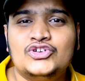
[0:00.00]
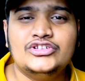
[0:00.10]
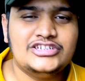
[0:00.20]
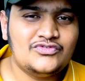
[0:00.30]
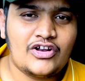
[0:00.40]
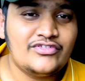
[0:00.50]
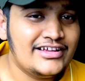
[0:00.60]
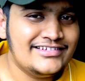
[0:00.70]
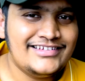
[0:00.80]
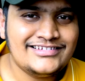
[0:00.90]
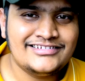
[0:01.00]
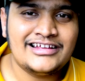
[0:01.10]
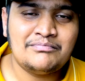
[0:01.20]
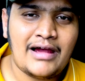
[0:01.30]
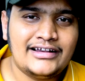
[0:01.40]
So this is one of the easiest
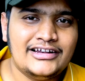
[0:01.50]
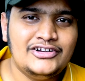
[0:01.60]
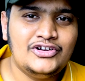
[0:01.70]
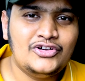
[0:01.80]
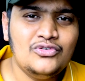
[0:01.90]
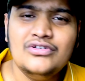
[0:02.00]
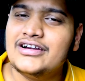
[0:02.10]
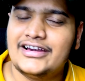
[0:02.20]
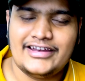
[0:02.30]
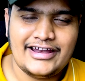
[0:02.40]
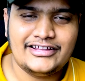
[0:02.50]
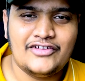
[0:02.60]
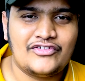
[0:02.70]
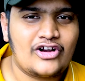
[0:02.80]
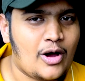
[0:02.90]
design pattern to create the different